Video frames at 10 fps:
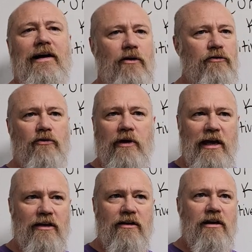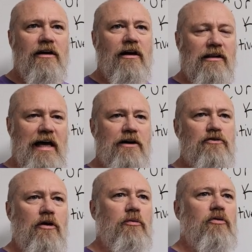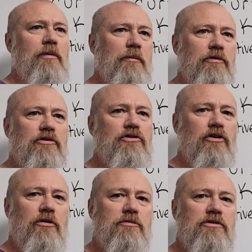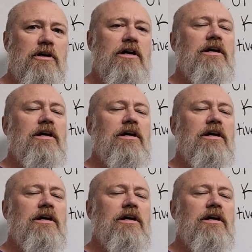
I also had a lot of trouble remembering the terms